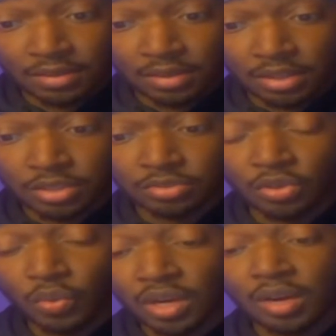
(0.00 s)
She was
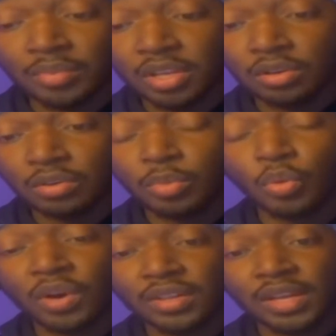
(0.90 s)
going uphill, but
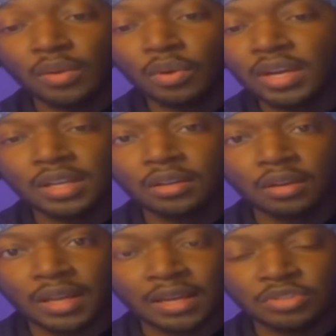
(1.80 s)
where they were, it didn't look
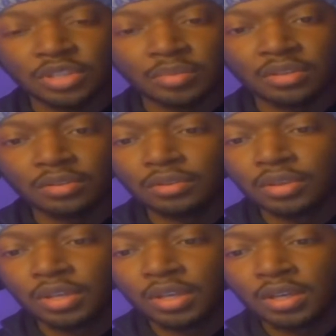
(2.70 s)
like it was uphill.
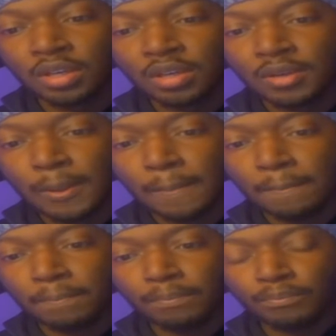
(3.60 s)

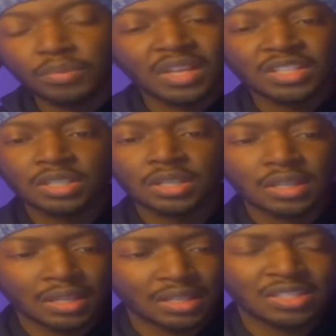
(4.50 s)
Plus,
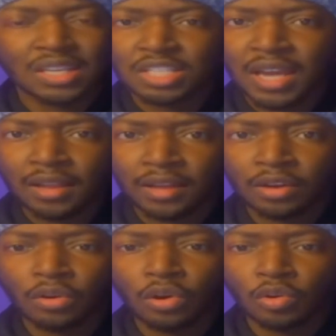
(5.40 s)
it said she had like her
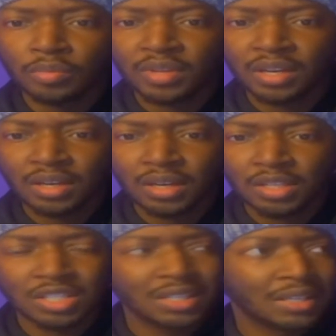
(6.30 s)
home there.
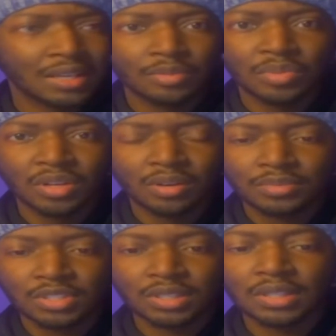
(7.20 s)
She had never been up
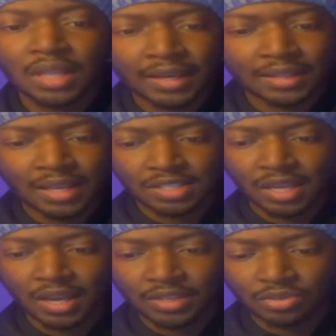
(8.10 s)
to like that
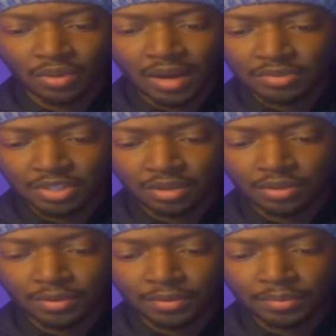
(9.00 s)
side, so how was that her
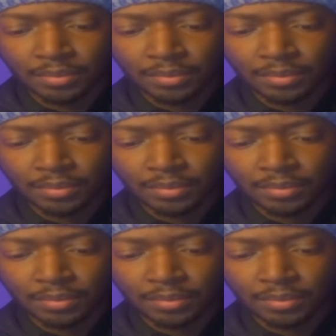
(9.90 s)
home?